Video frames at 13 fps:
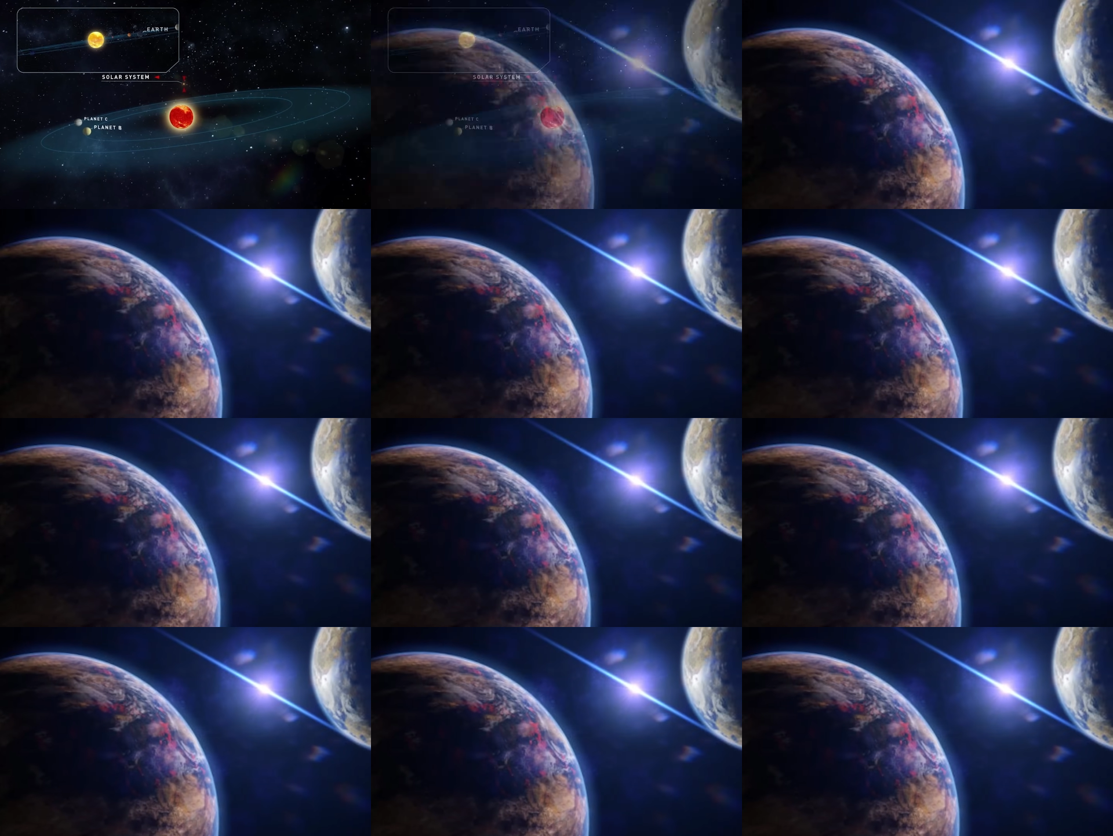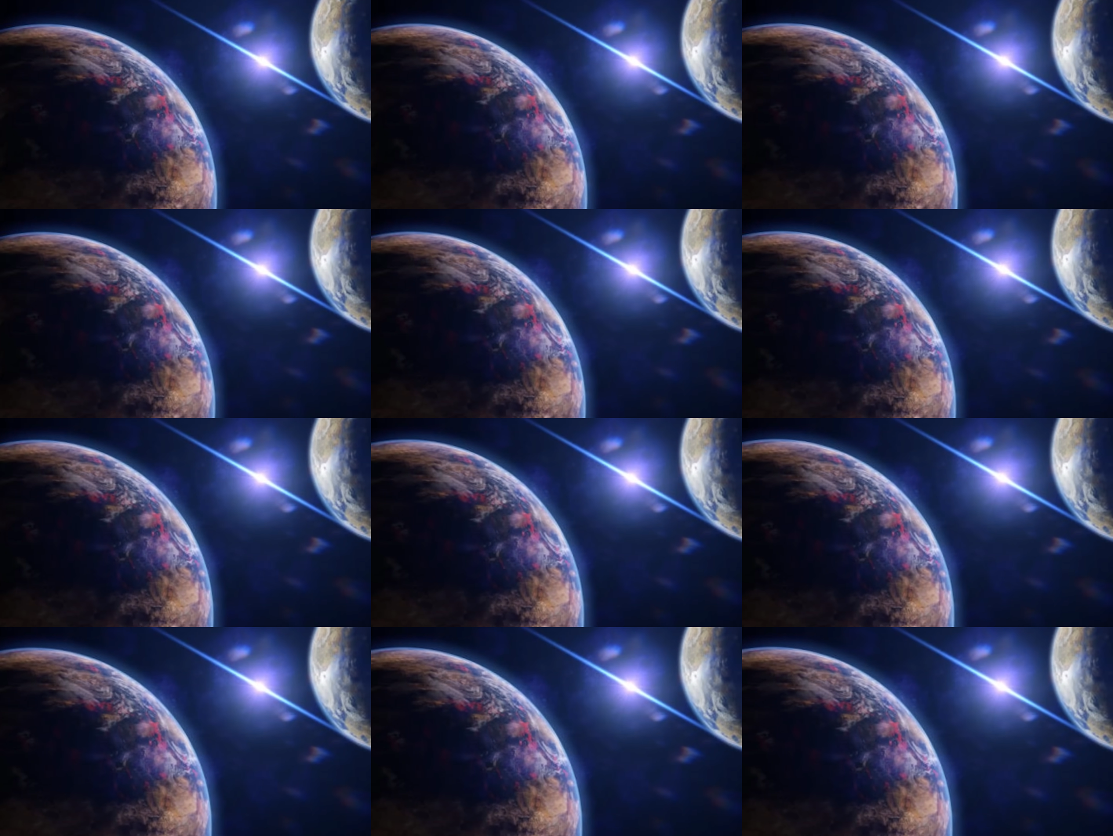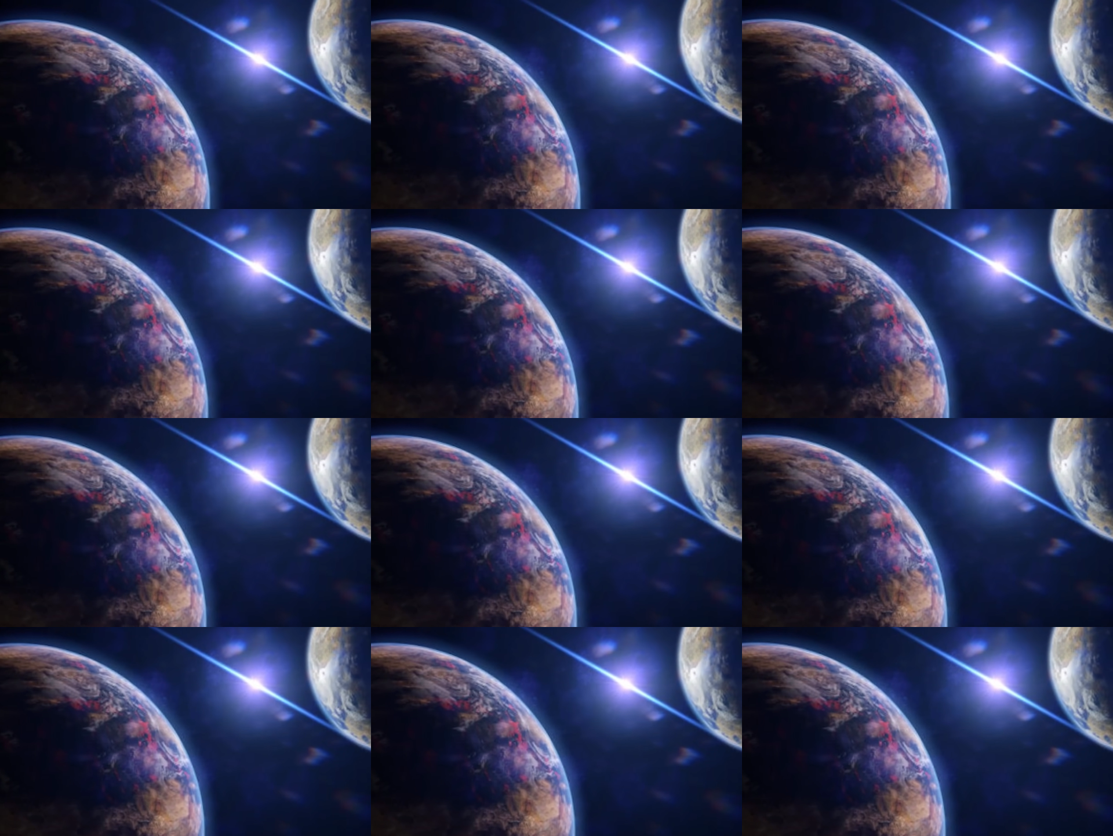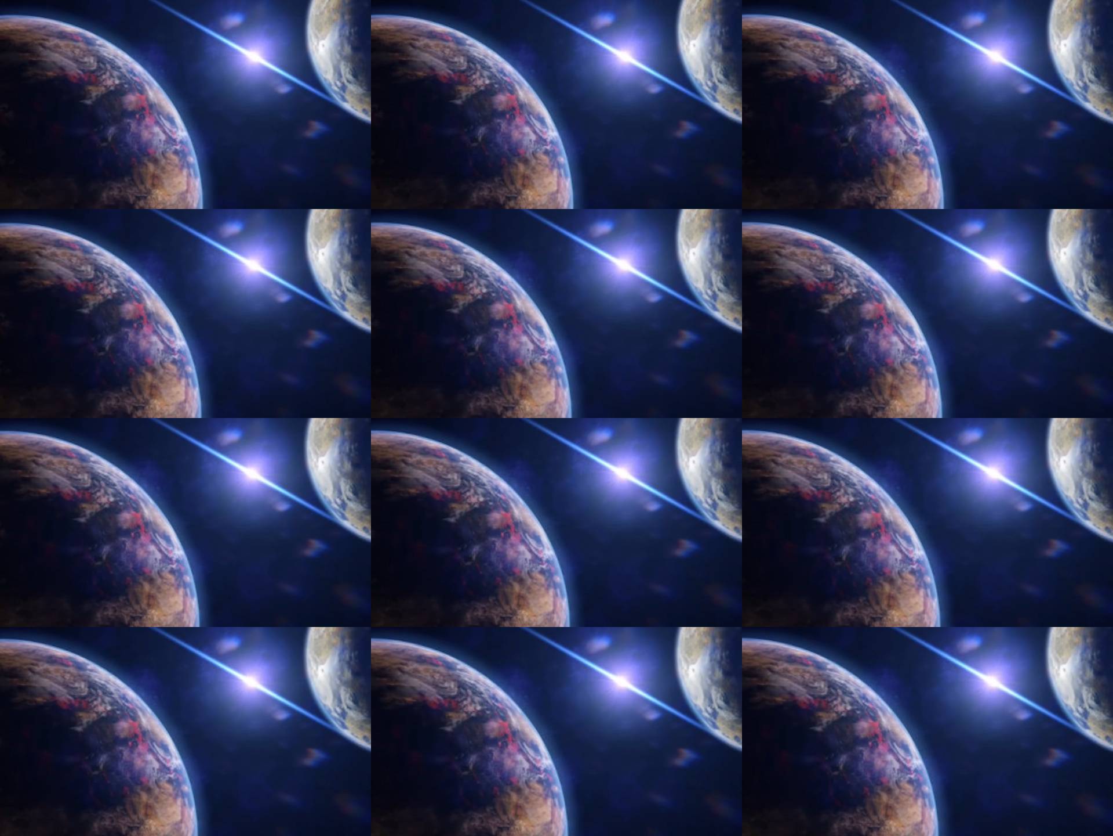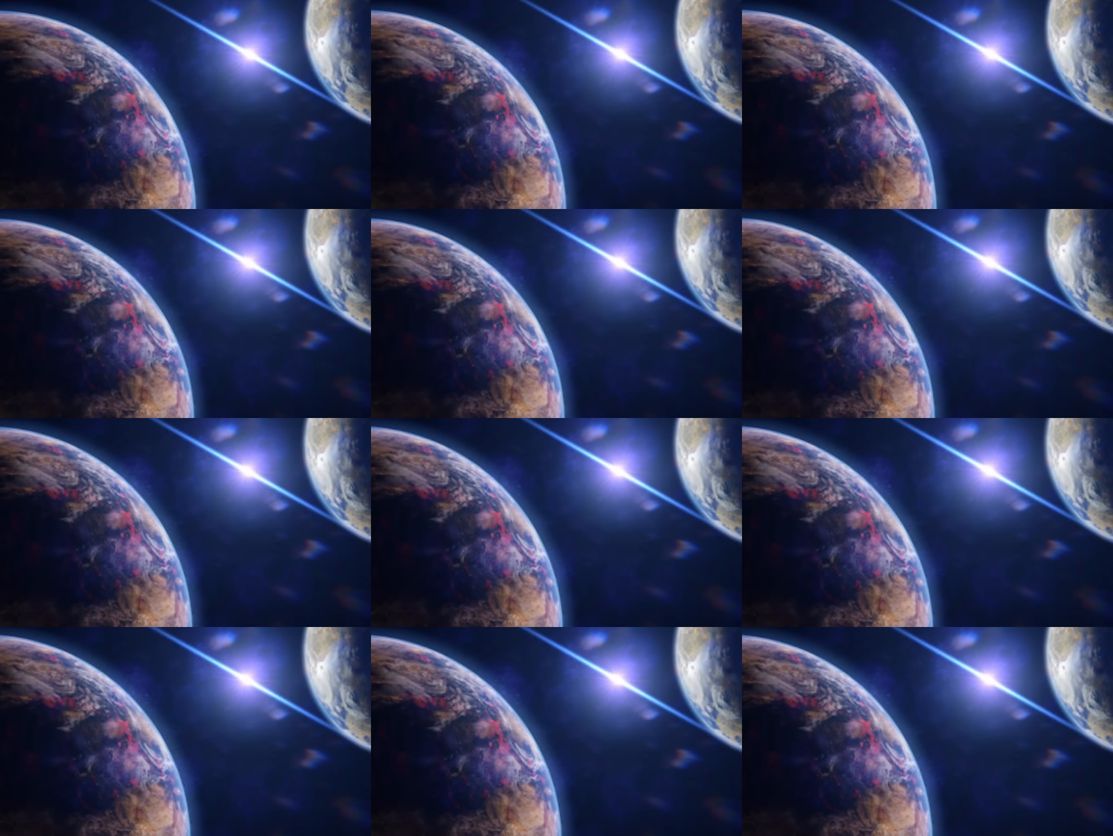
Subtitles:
Nobody's mouth can be seen.